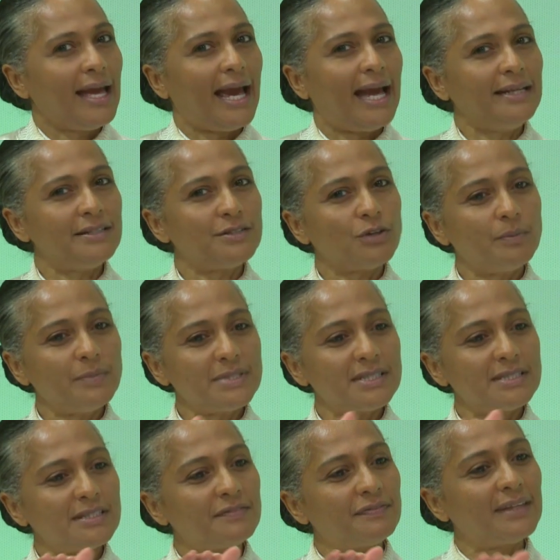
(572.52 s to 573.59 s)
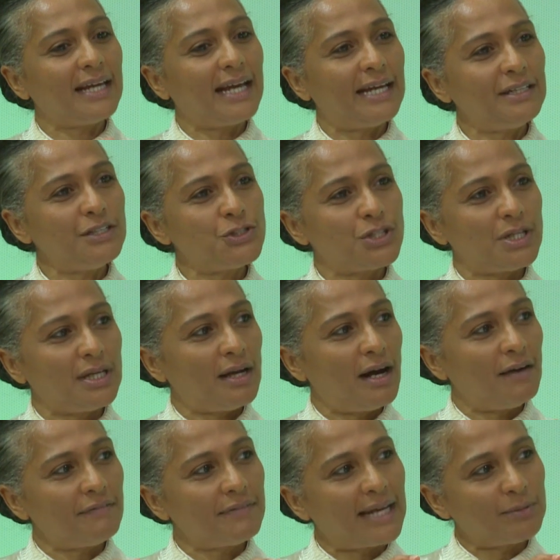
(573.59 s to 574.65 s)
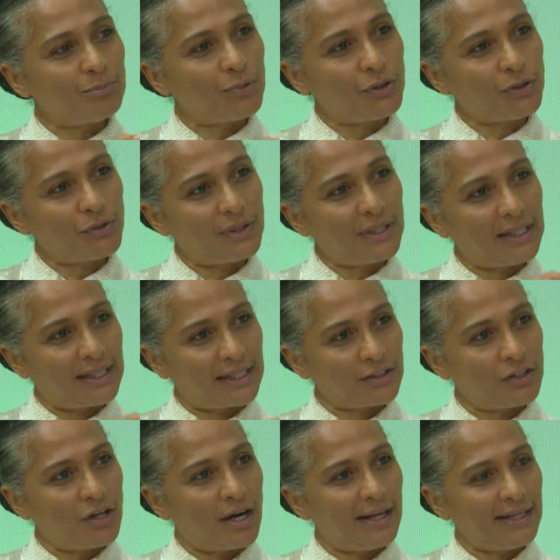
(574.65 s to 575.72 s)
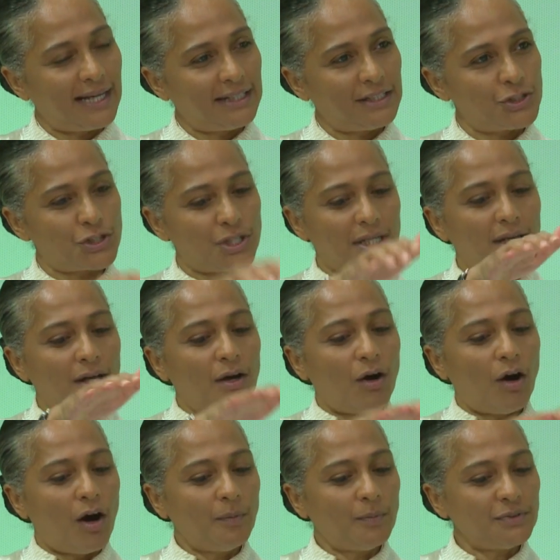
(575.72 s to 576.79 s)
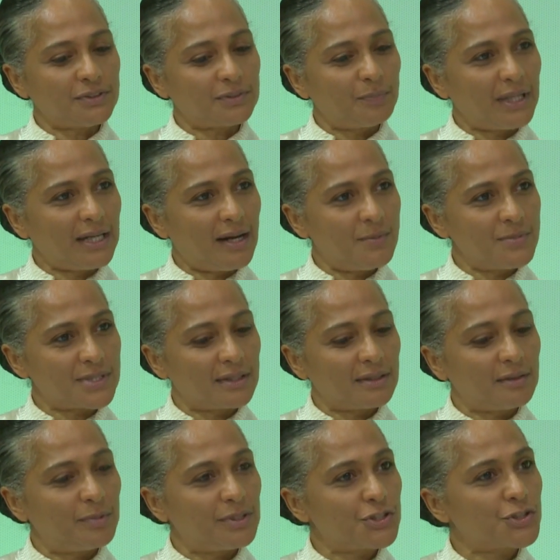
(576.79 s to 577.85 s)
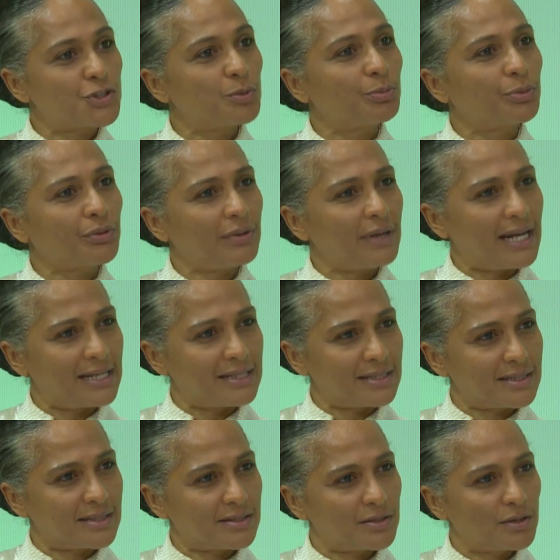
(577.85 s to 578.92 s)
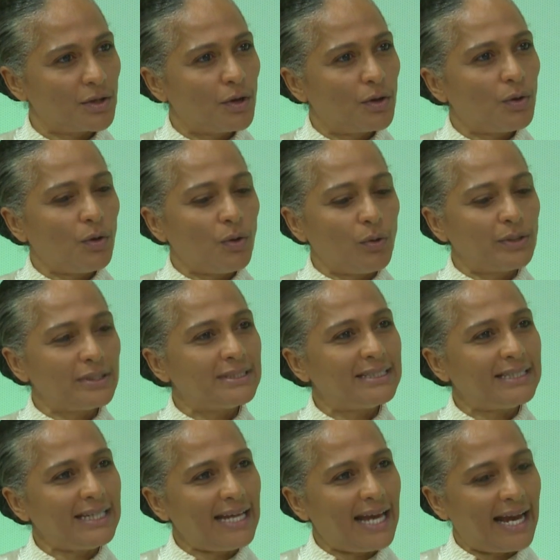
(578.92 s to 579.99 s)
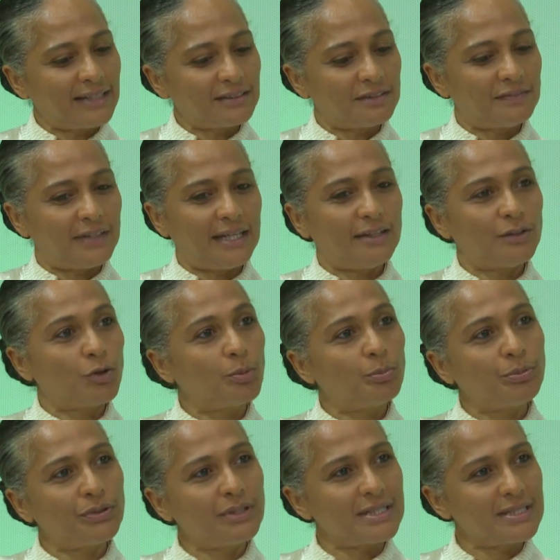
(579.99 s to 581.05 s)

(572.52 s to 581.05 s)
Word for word: And it's almost as if the energy of that purity, that God energy, almost becomes a little bit suppressed or deactivated or put